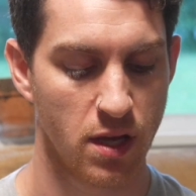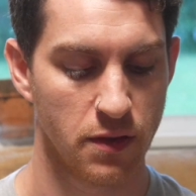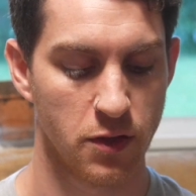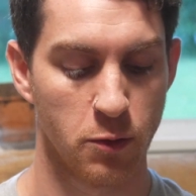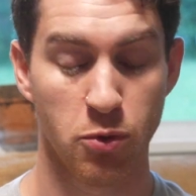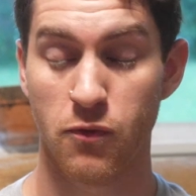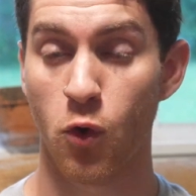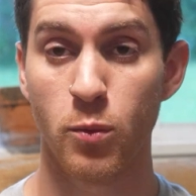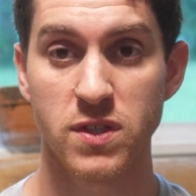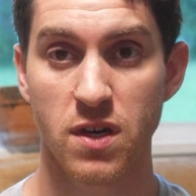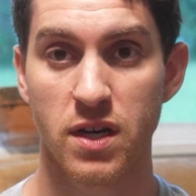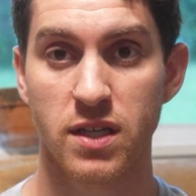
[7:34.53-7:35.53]
The
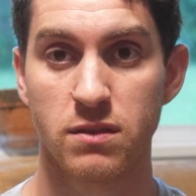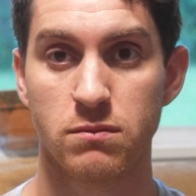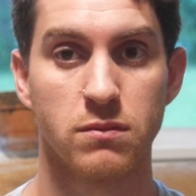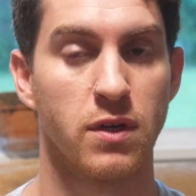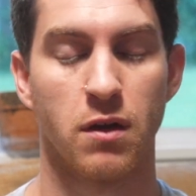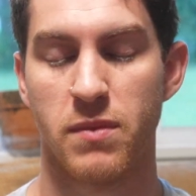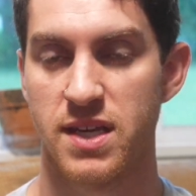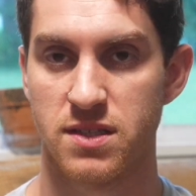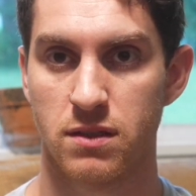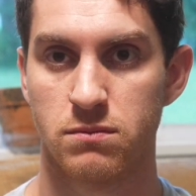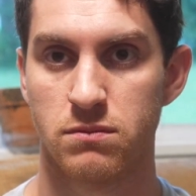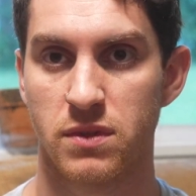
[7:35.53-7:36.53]
performance on it,
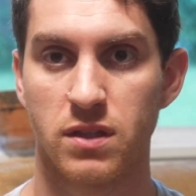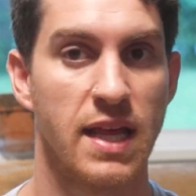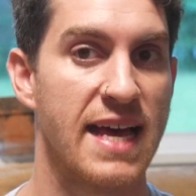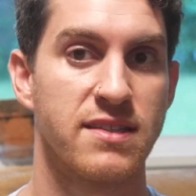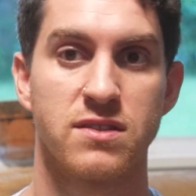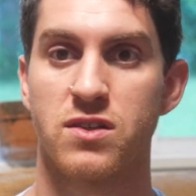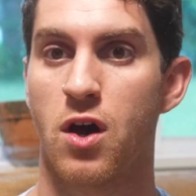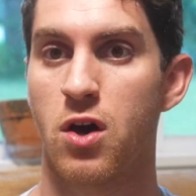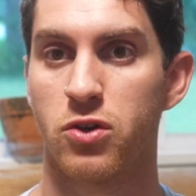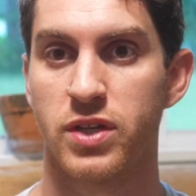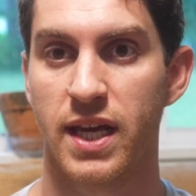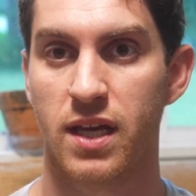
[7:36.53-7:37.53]
amazing. Lasts
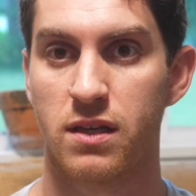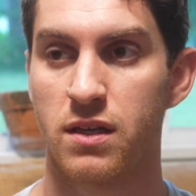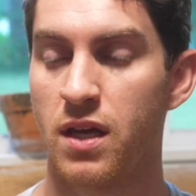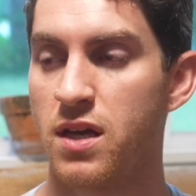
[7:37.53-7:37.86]
all day.